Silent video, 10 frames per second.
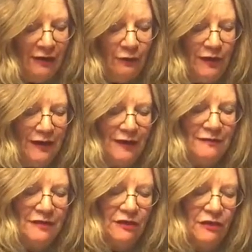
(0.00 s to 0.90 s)
When it comes
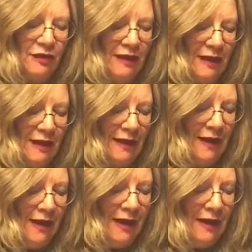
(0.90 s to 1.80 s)
to cooking,
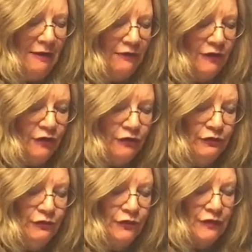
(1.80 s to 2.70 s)
if you
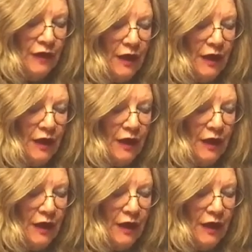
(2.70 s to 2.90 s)
use